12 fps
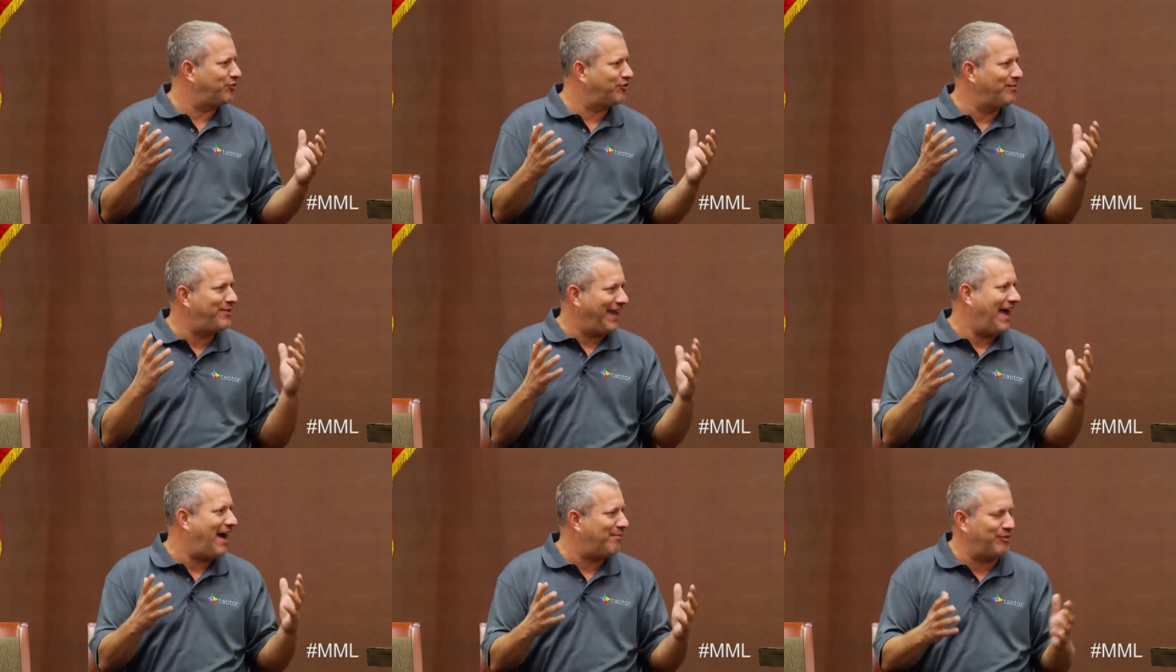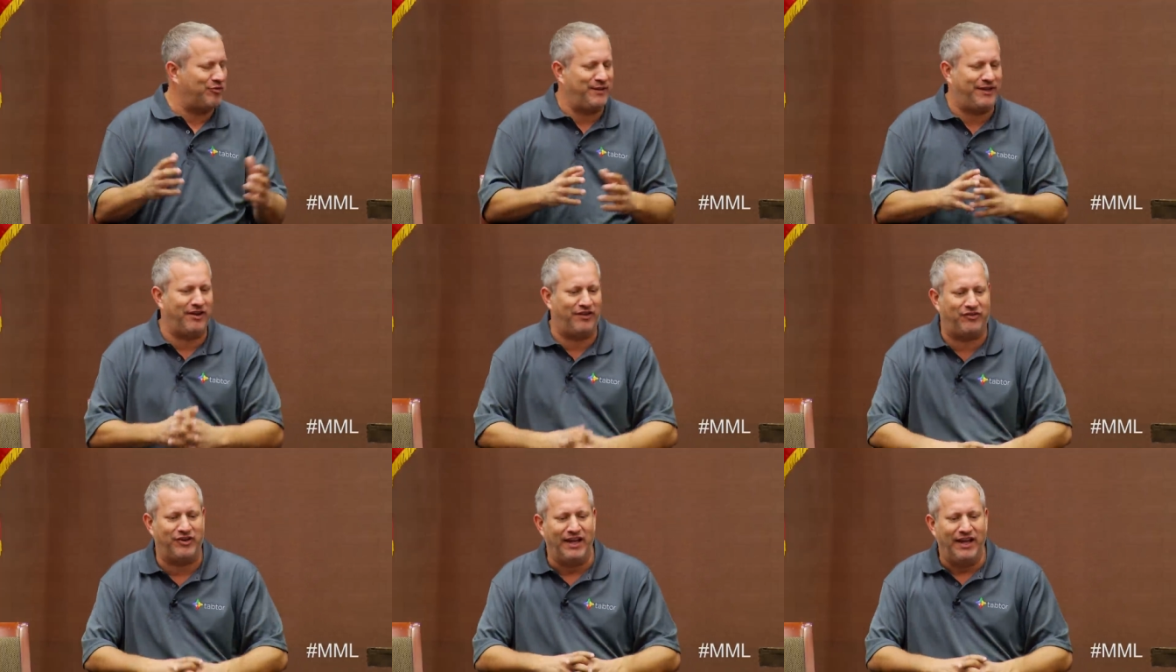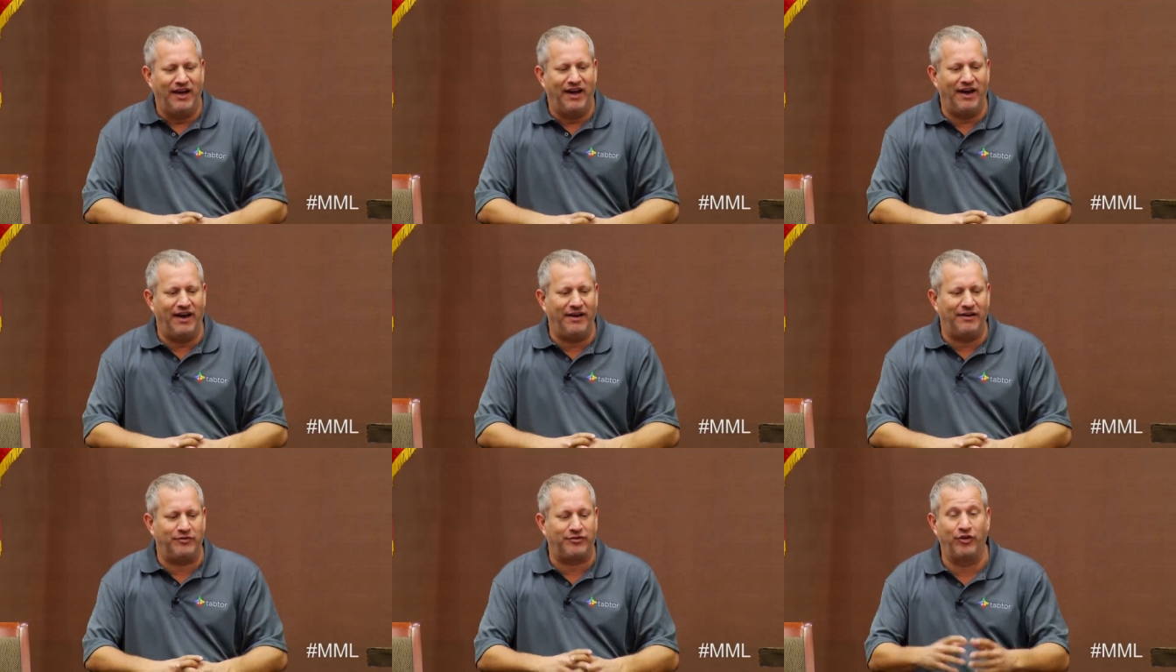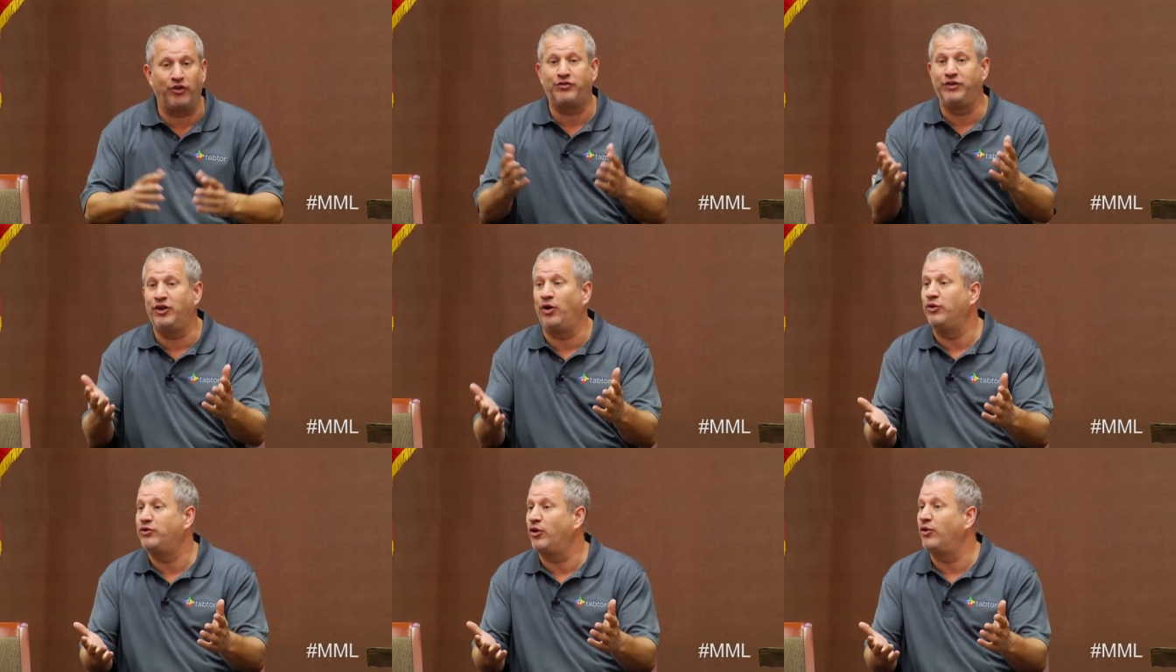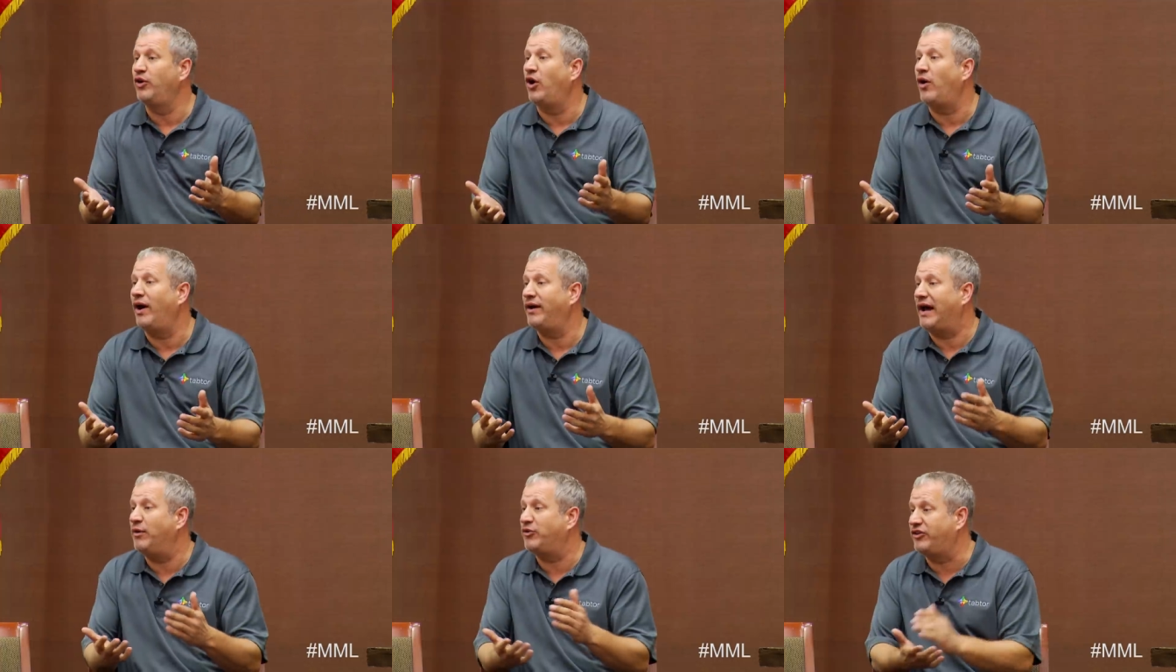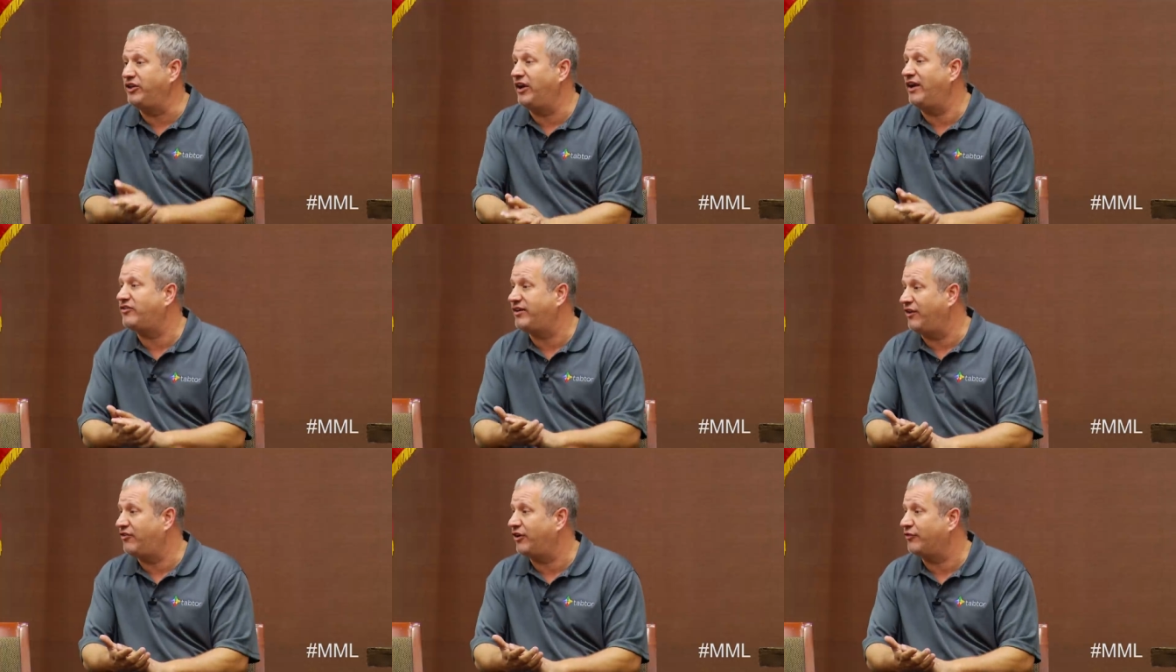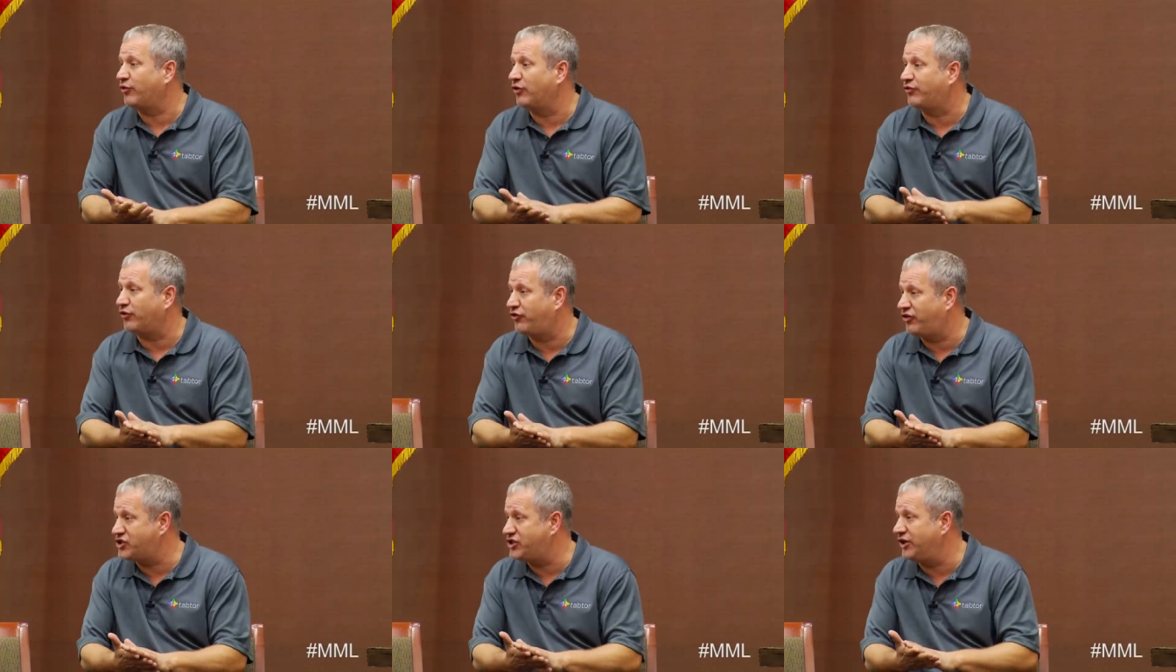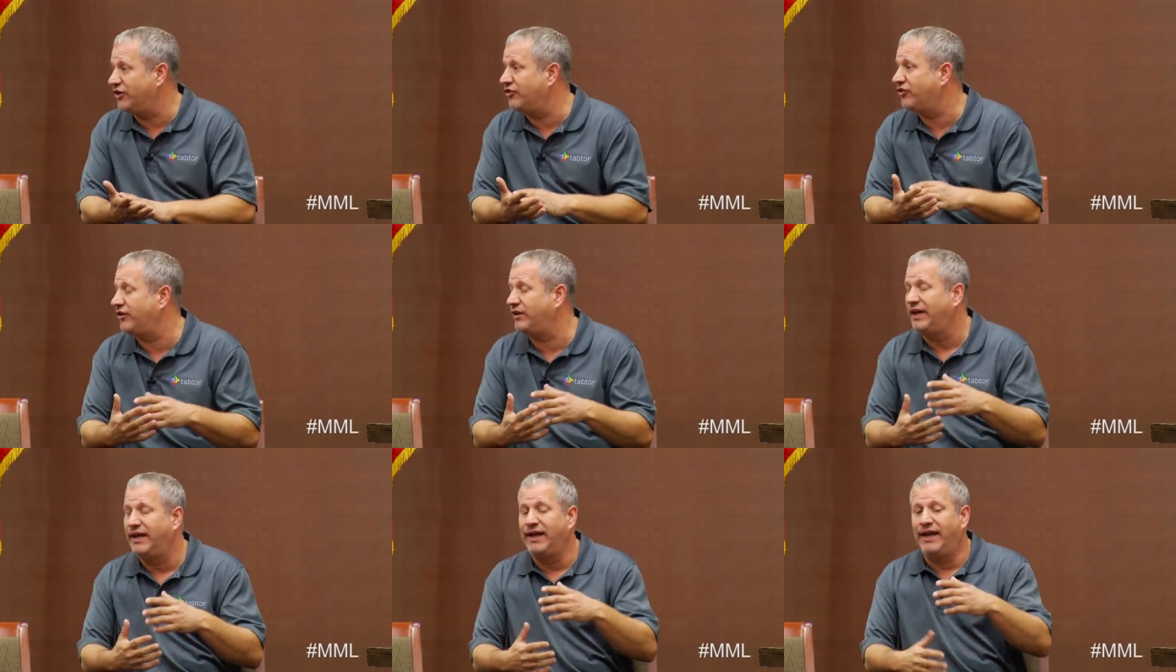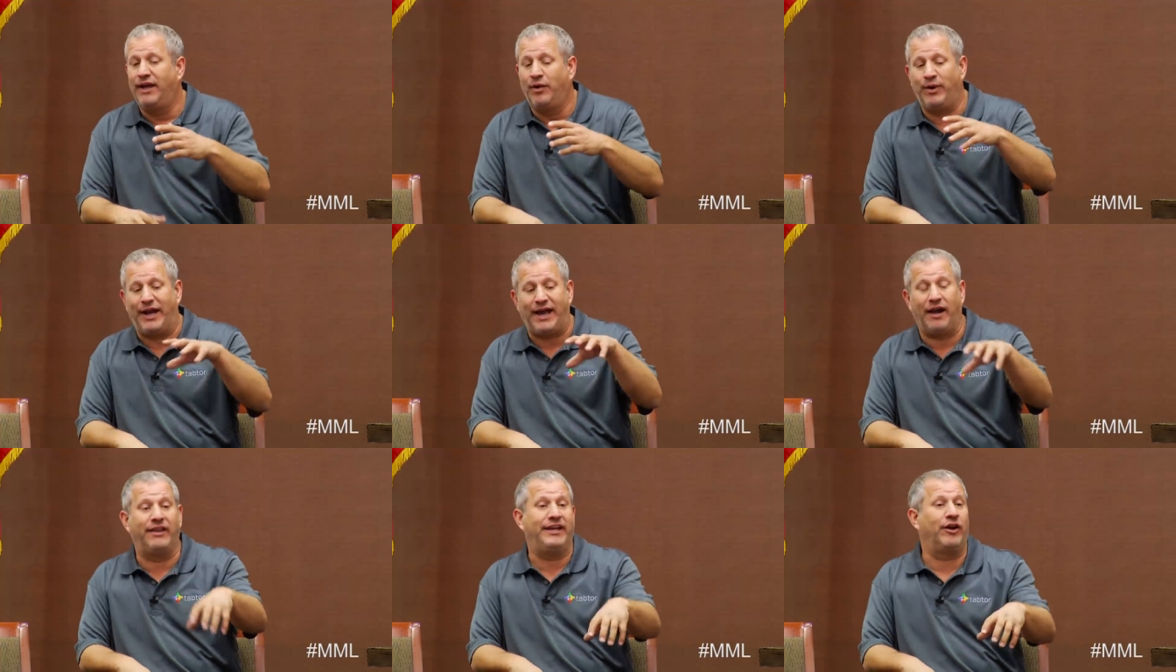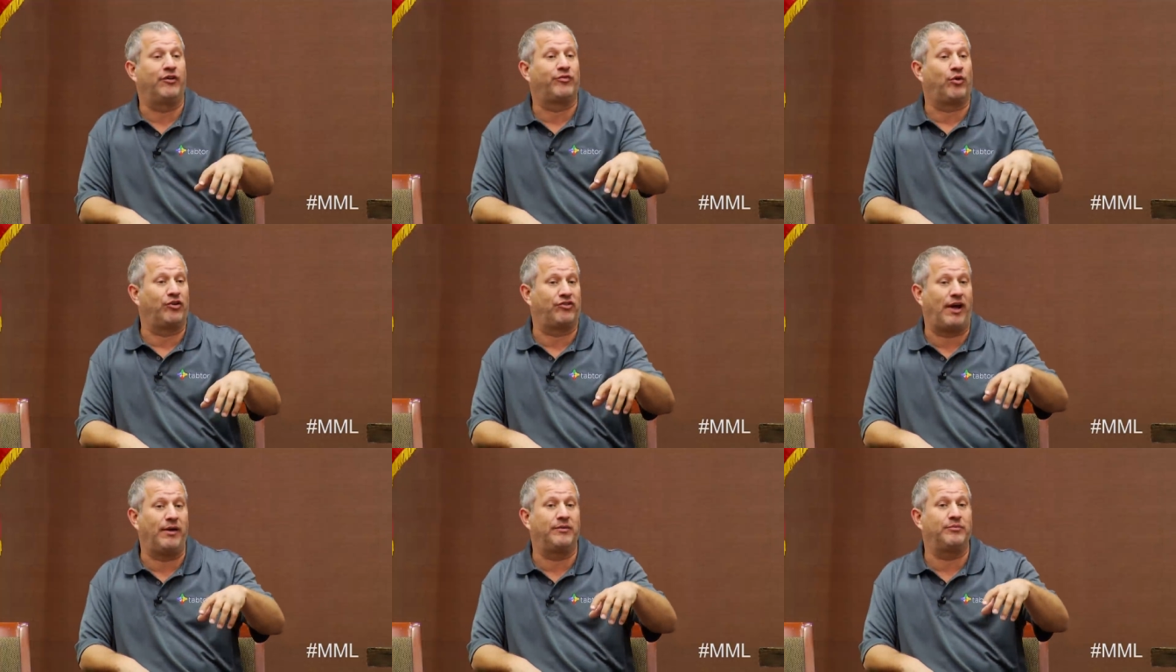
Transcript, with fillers: Something happens because, for those of you who don't know, I was in the United States Air Force for 6 years, and when I got out of the Air Force, I